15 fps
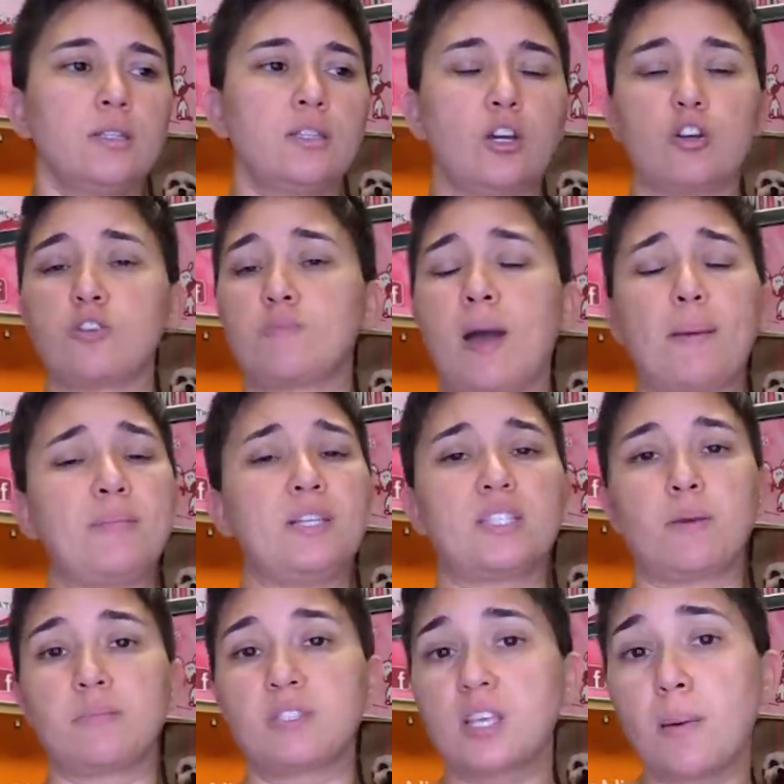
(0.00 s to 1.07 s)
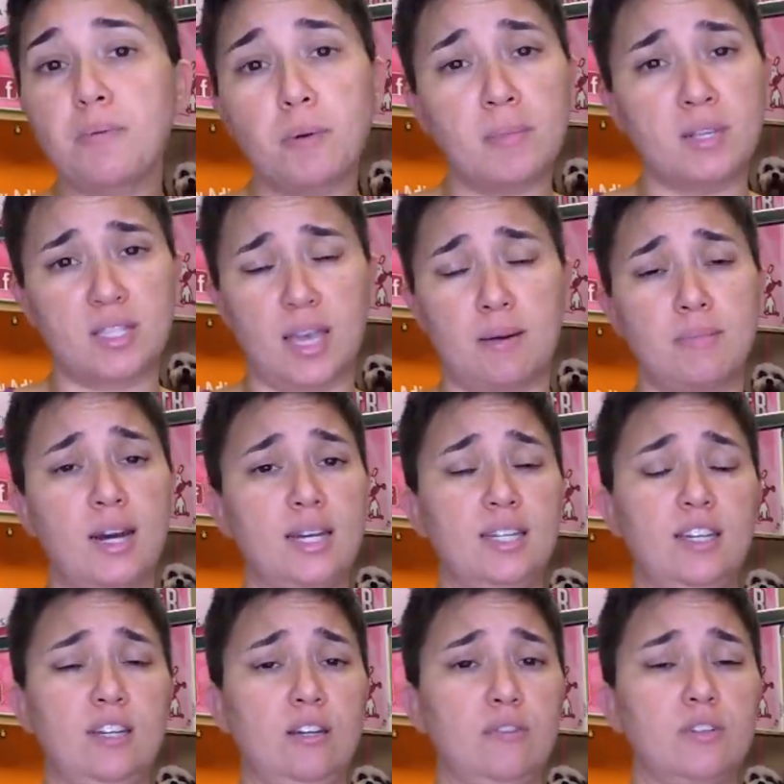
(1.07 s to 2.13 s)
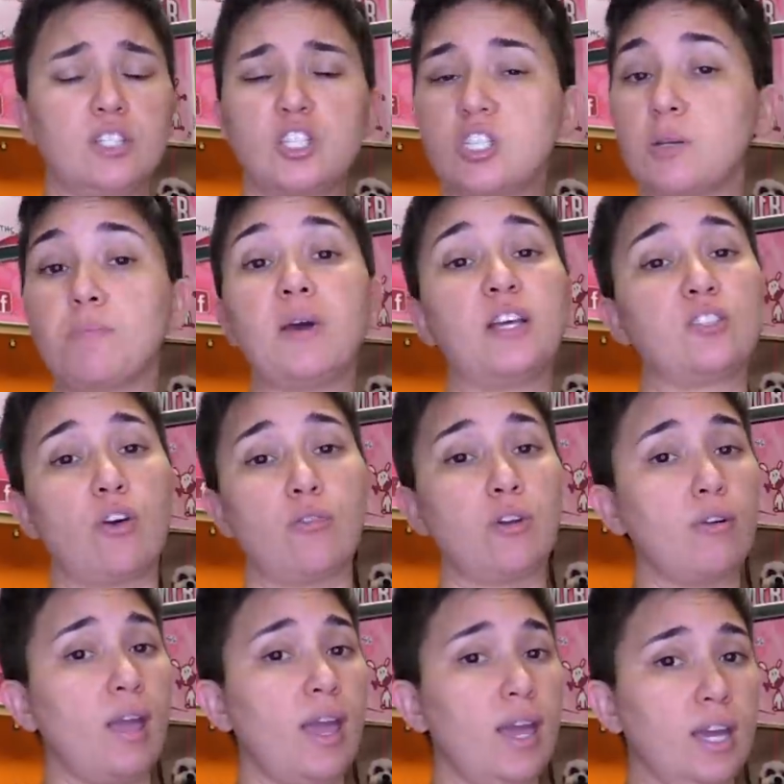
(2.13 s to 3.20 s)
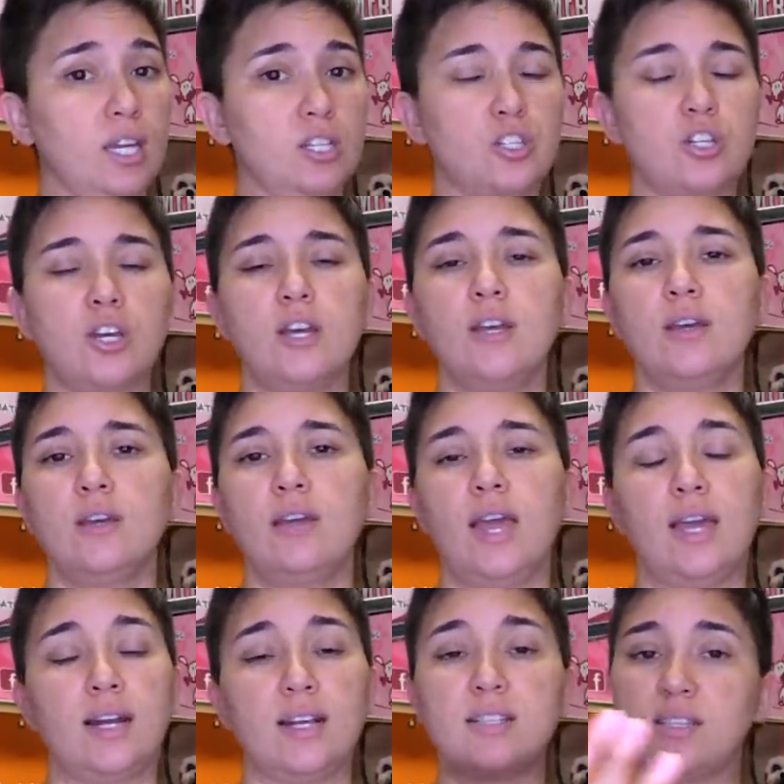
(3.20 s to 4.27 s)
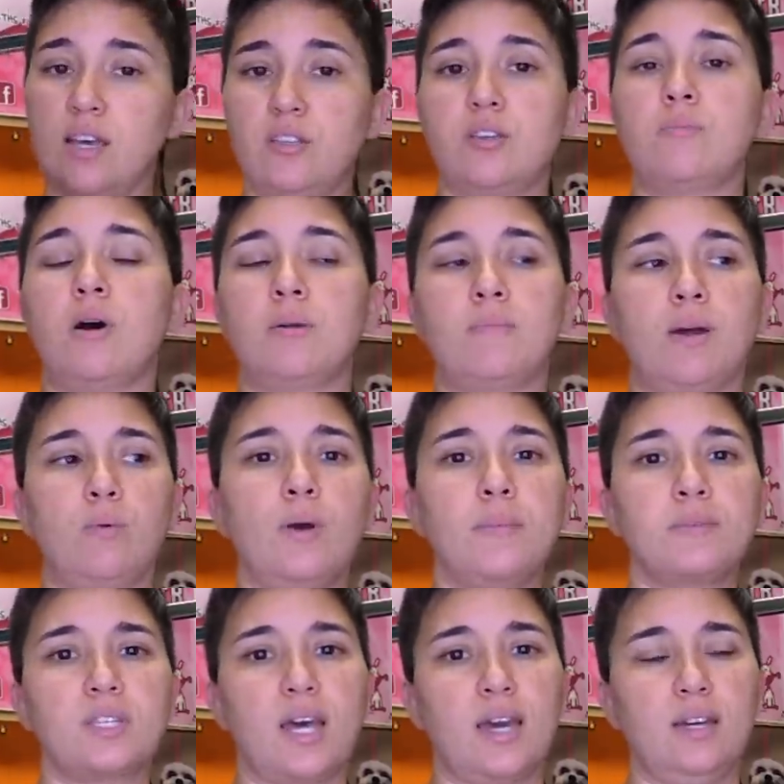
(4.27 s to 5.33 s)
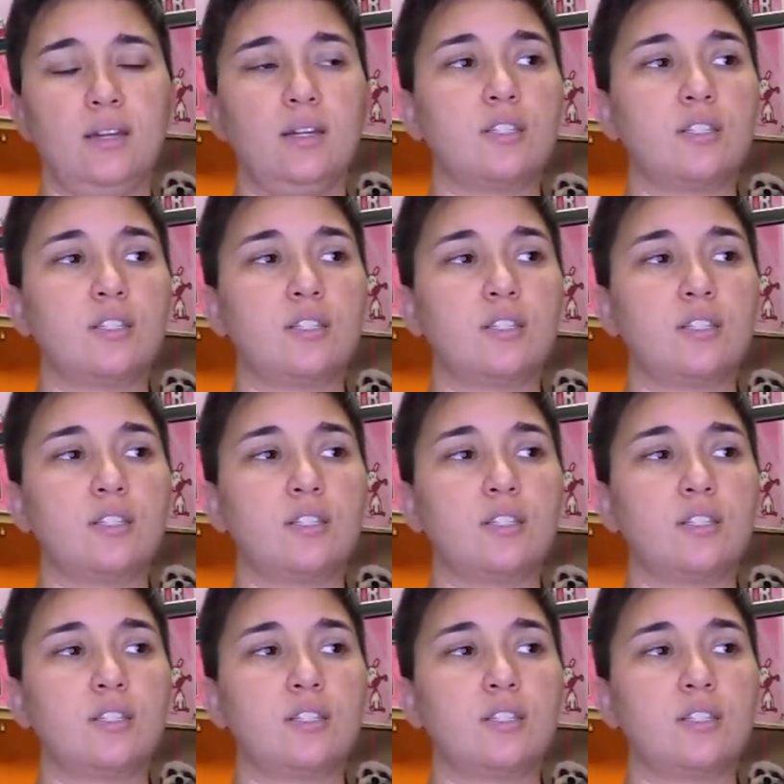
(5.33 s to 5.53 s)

There's might be some supplements I might give. It just depends on their age, and I sell them on my website.